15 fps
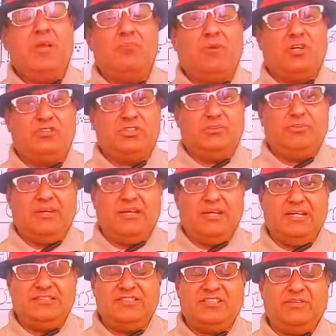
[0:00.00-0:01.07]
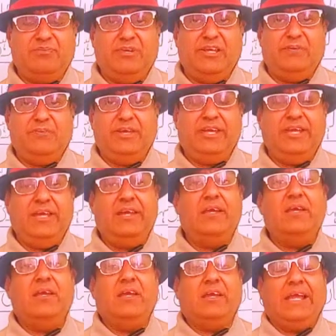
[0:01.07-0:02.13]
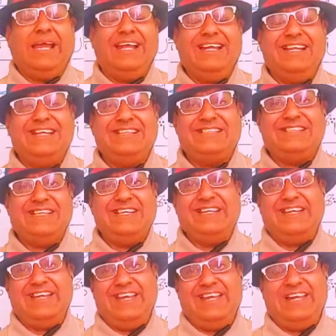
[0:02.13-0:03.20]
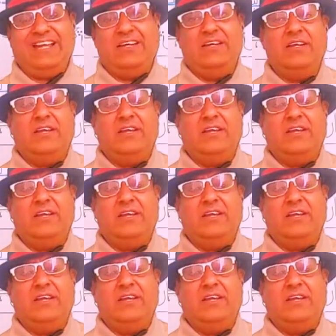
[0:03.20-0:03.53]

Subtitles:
Possible answer may be Kelly is singing.